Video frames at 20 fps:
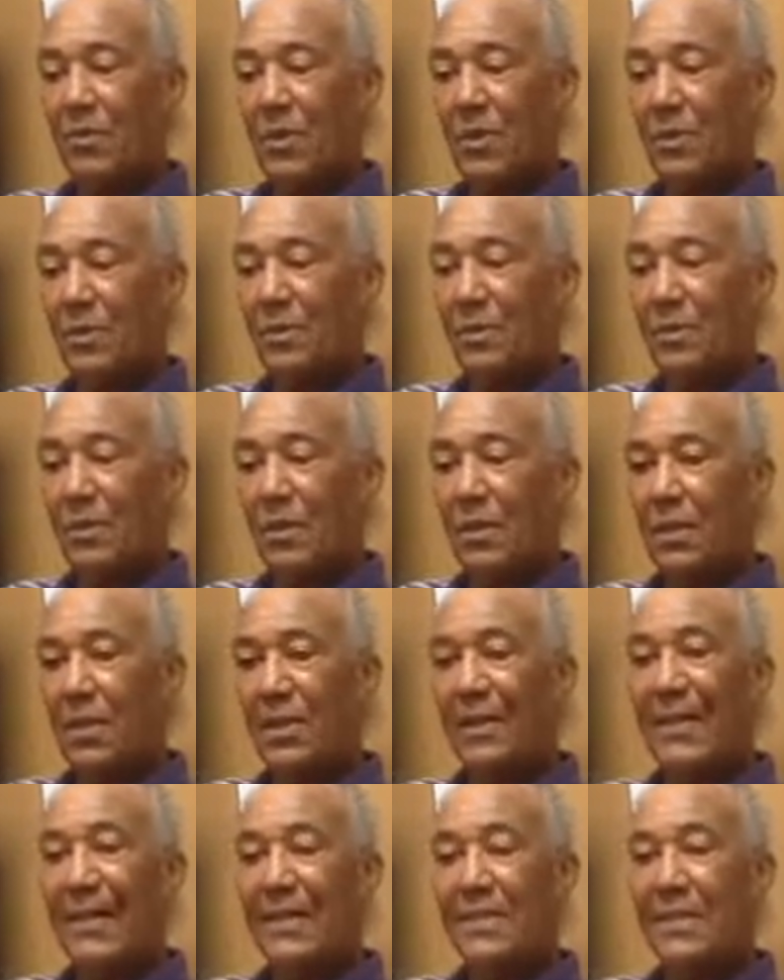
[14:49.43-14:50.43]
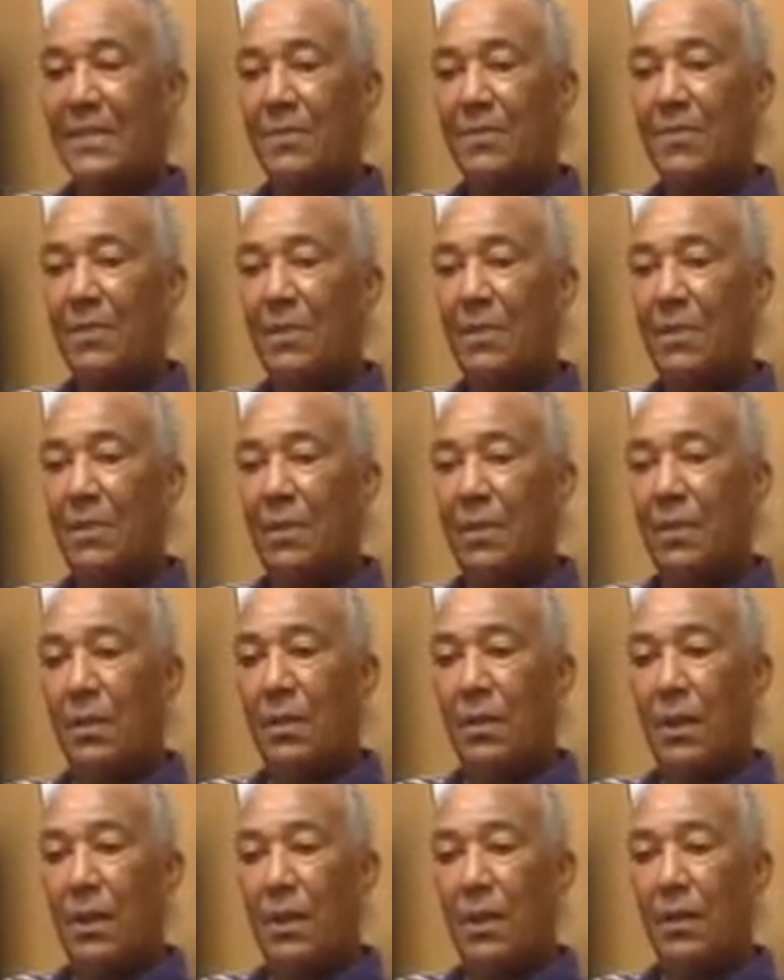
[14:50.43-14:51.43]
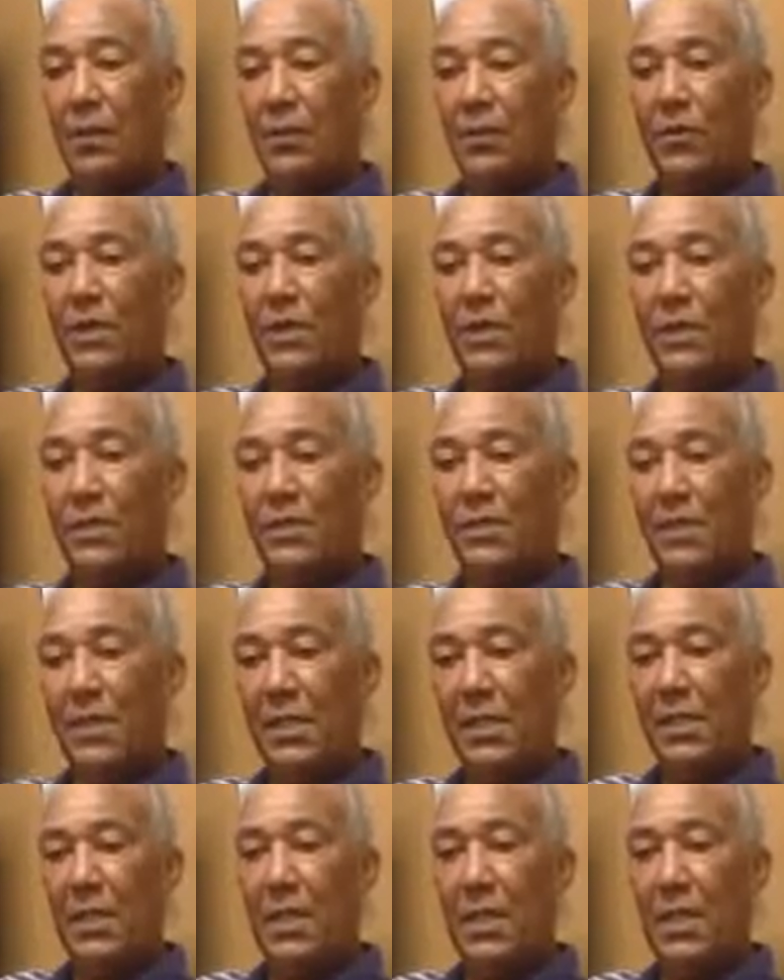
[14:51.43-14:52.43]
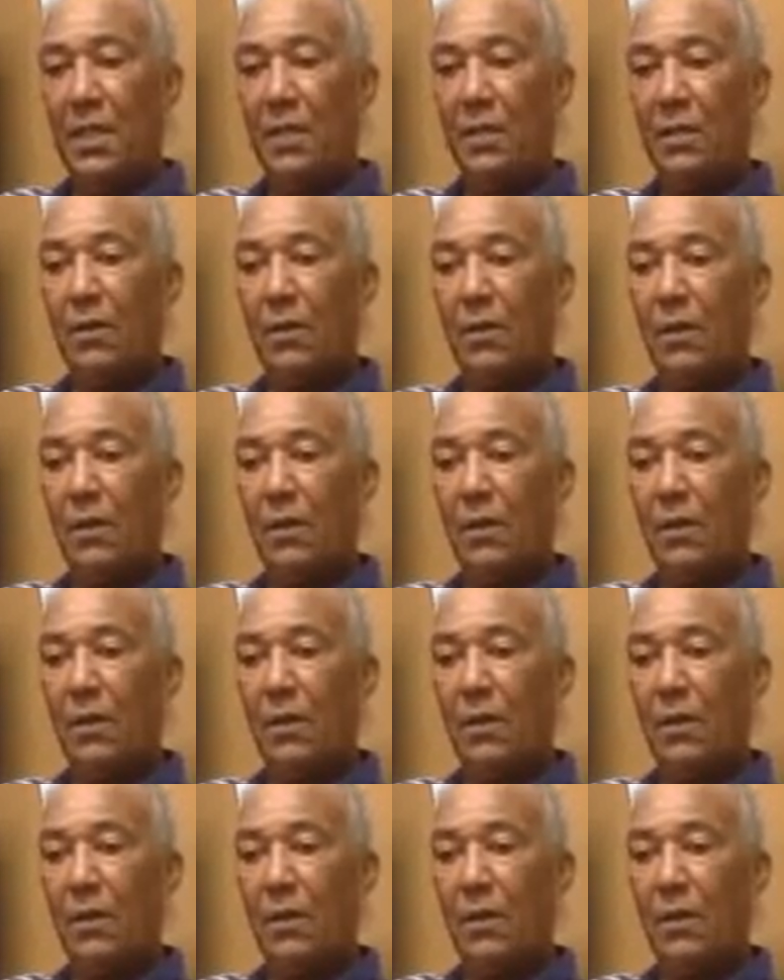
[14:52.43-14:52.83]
Moss, I got something you need to see and hear.